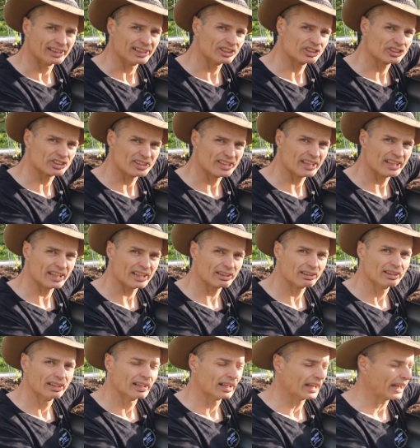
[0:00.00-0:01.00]
is
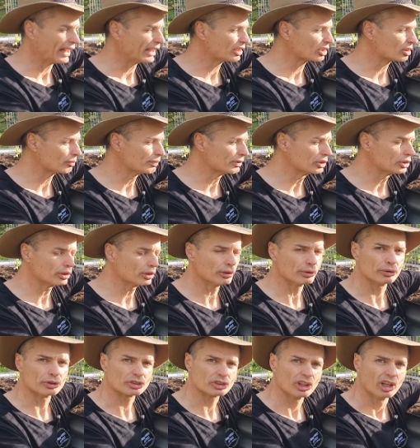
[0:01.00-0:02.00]
there and it can be
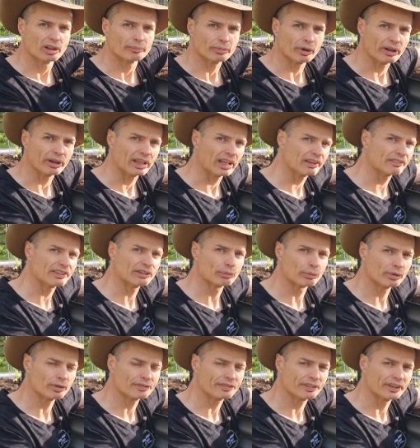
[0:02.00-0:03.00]
used by heavy
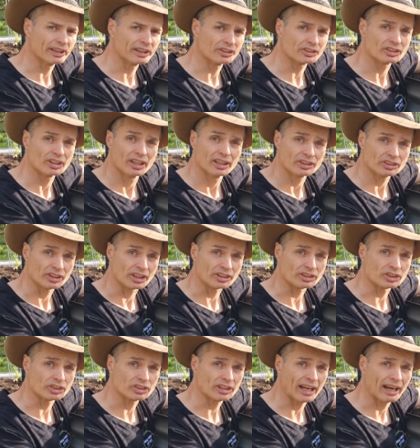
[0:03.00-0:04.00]
root feeders
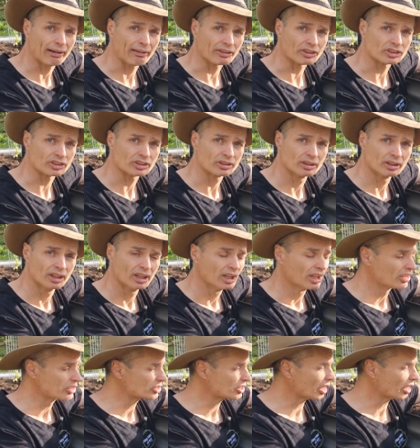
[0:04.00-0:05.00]
such as carrots.
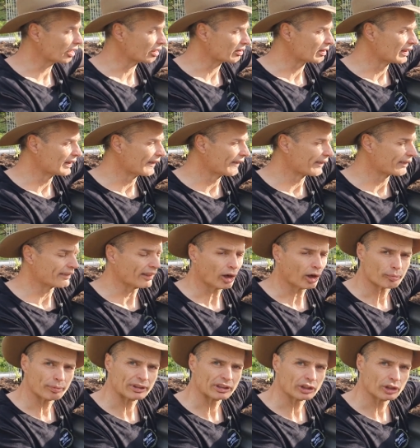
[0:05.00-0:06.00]
So
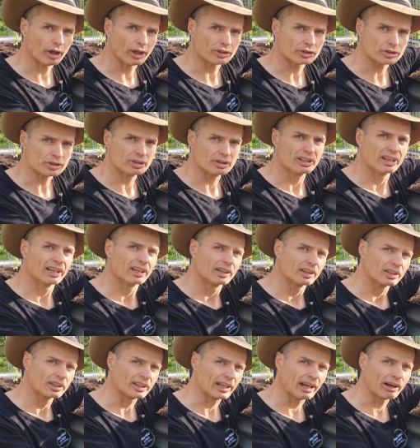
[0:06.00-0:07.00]
they'll bring the nitrogen,
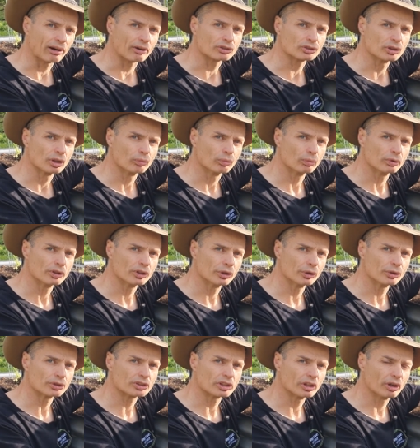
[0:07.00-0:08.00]
carrots will
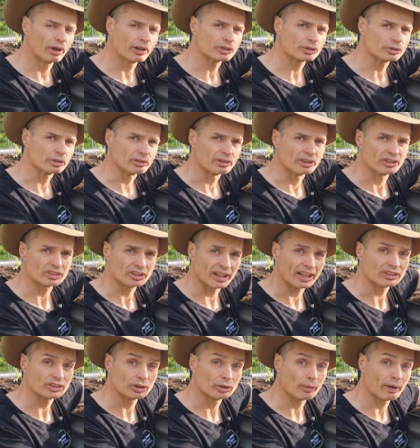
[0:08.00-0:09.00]
use the nitrogen, so
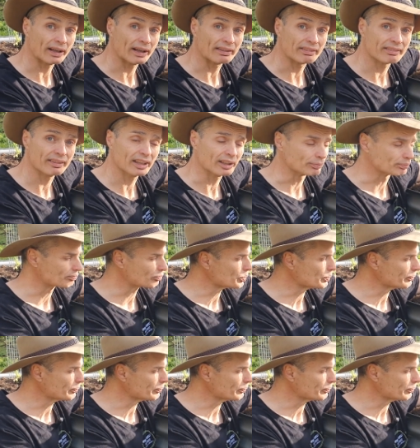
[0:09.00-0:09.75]
that's a great thing.